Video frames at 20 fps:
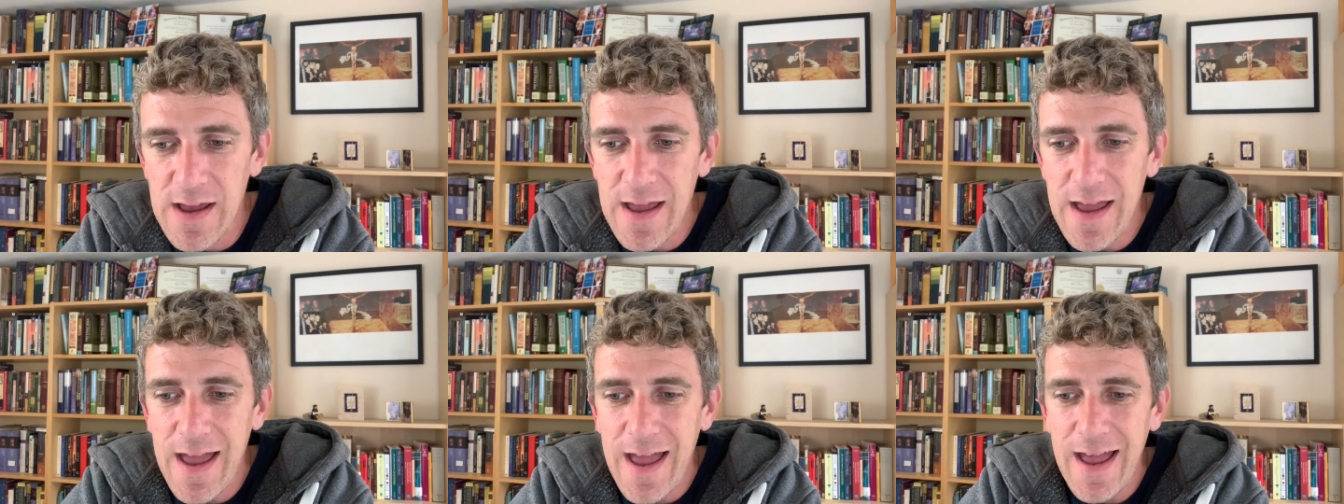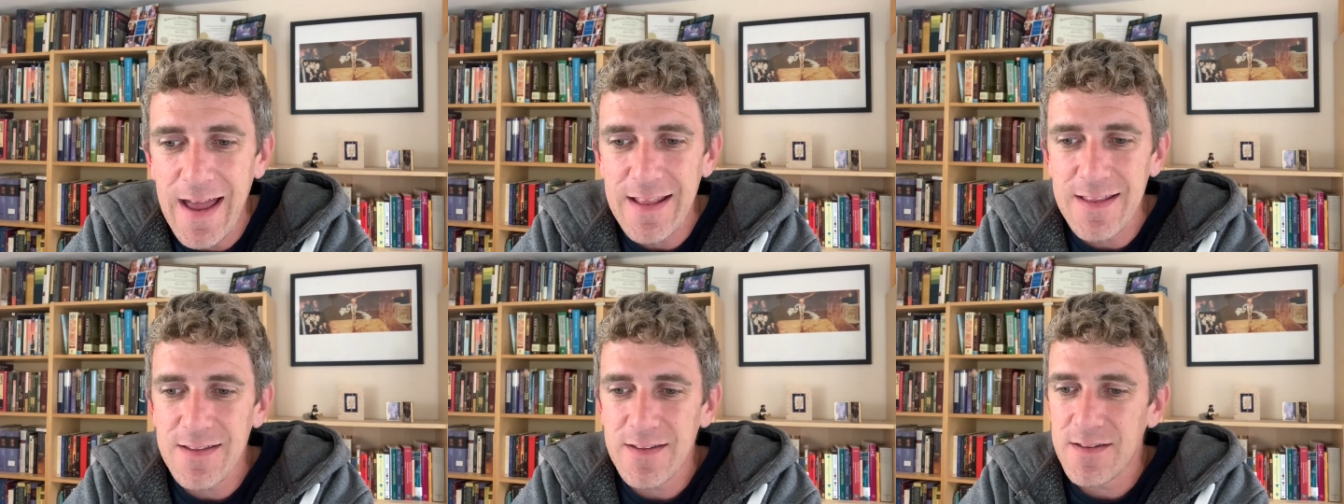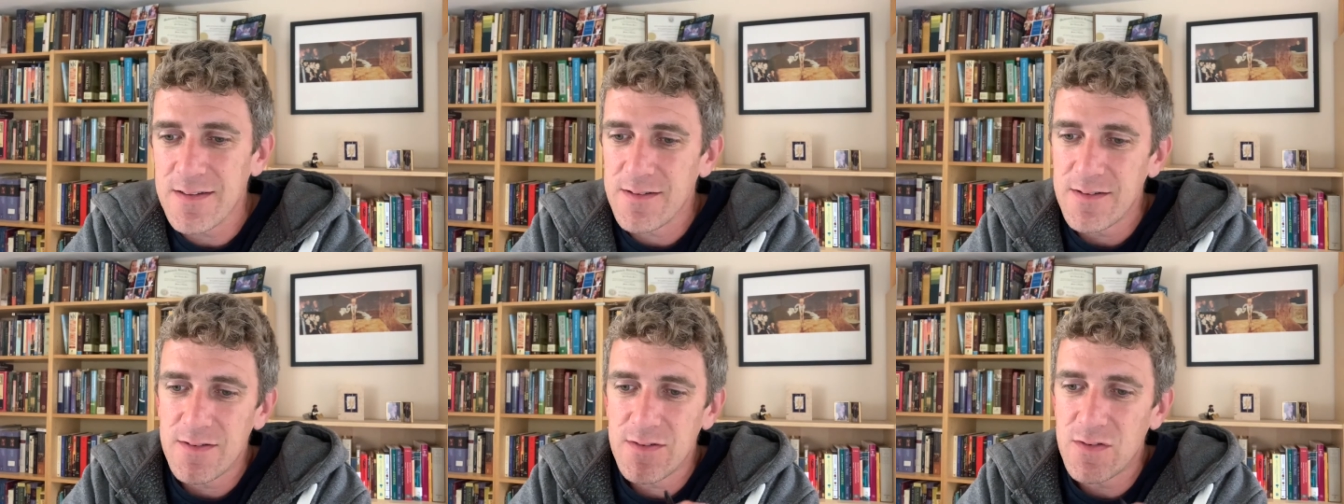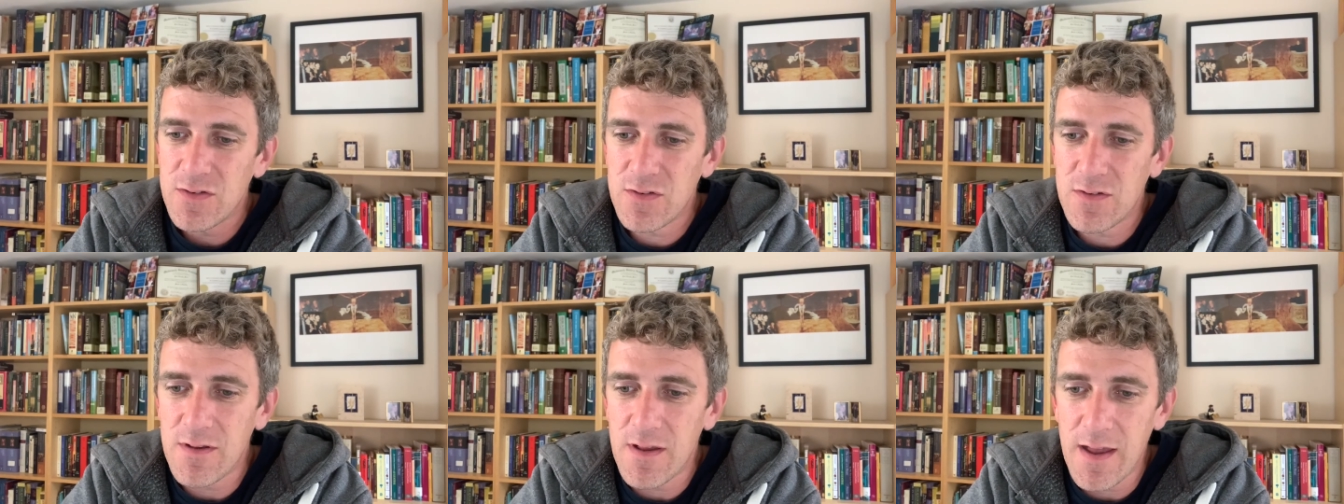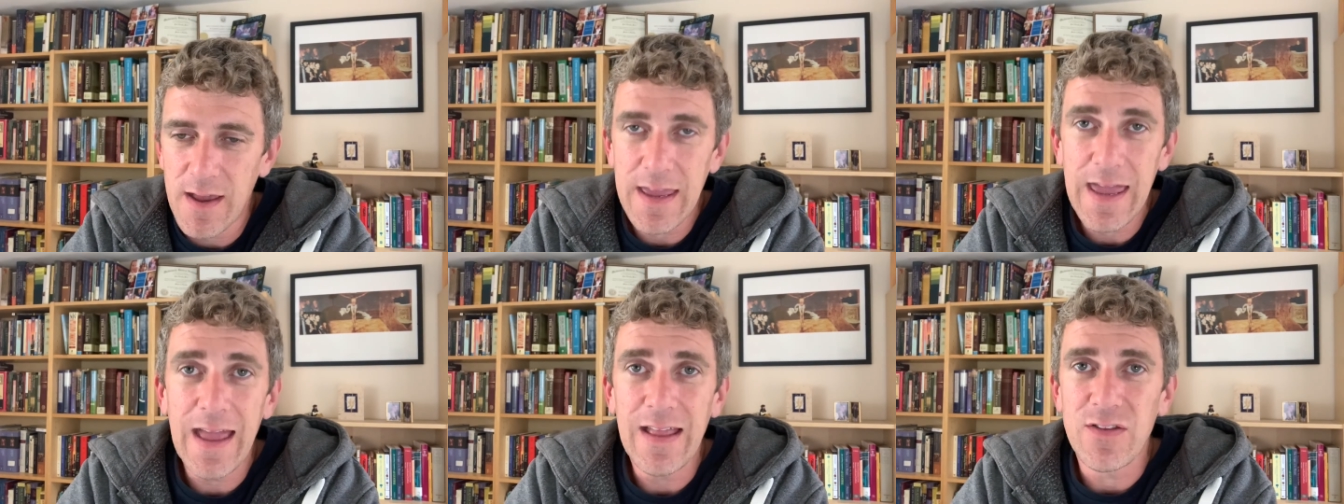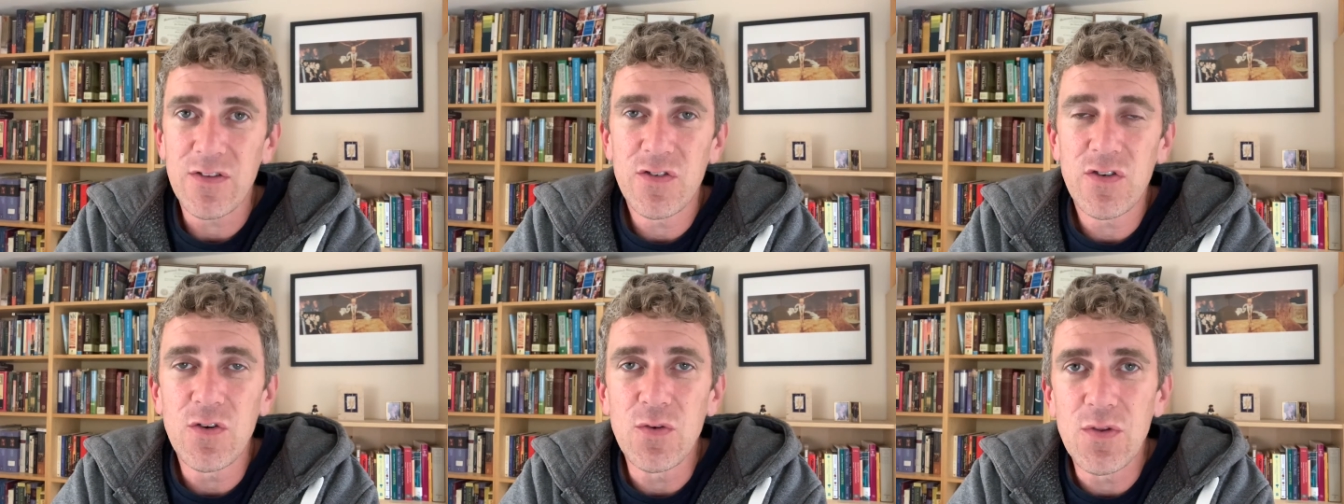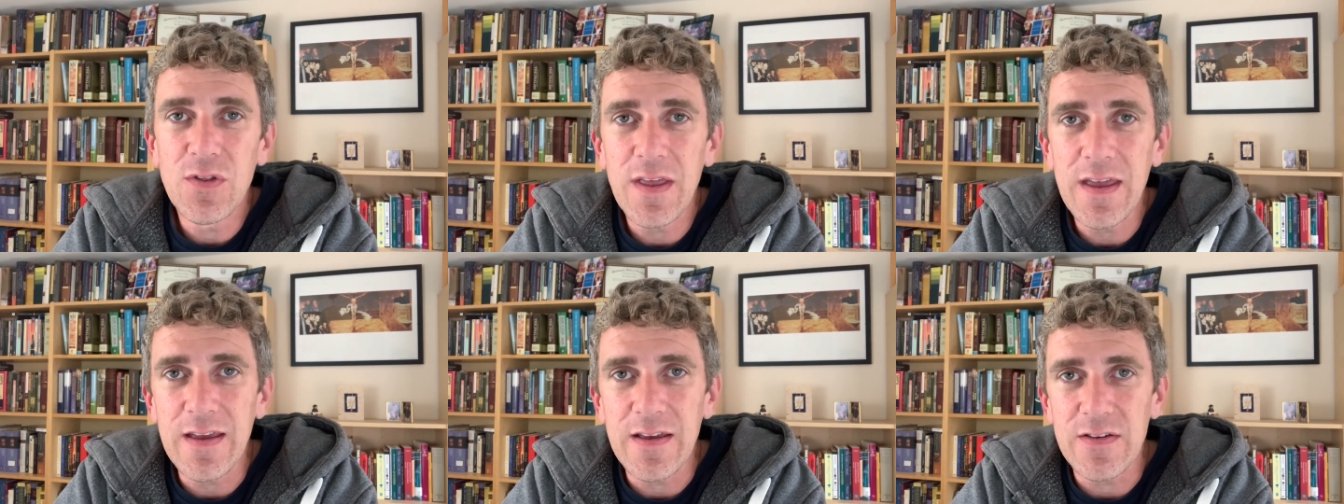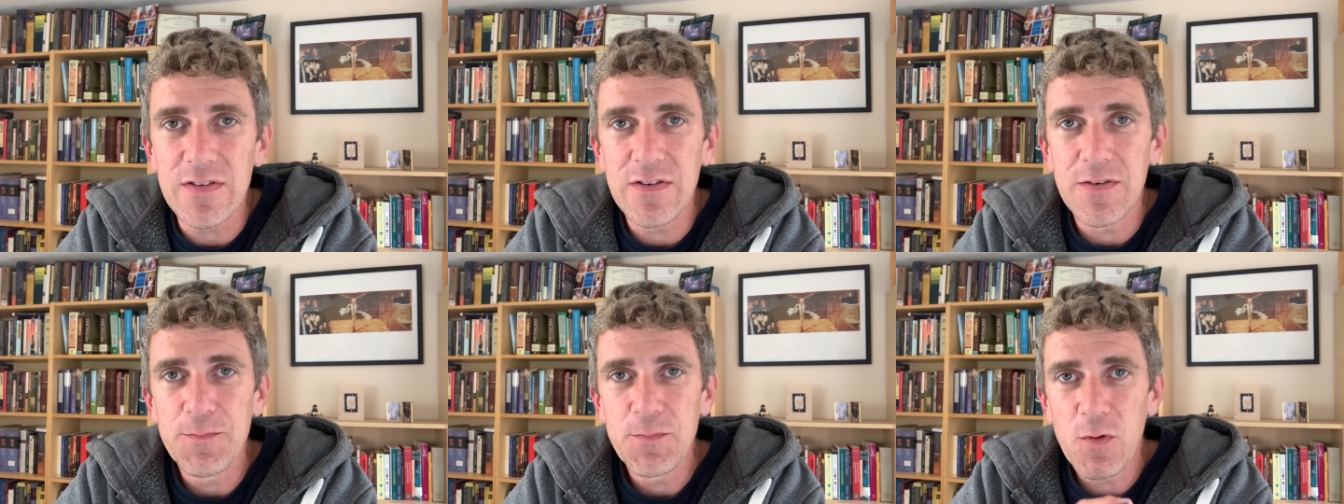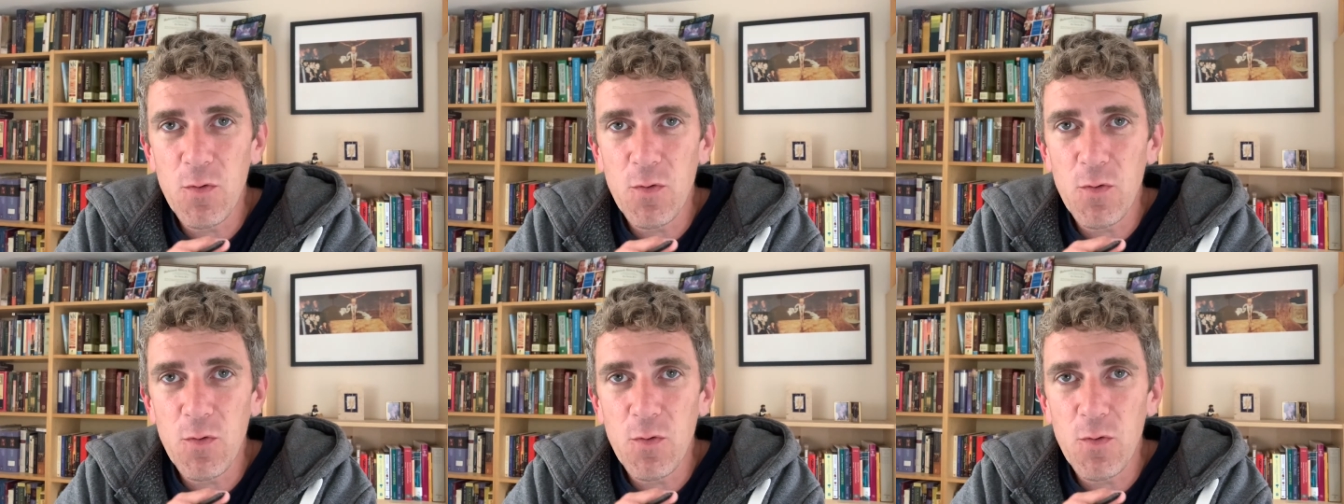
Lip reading: And again, 2 things.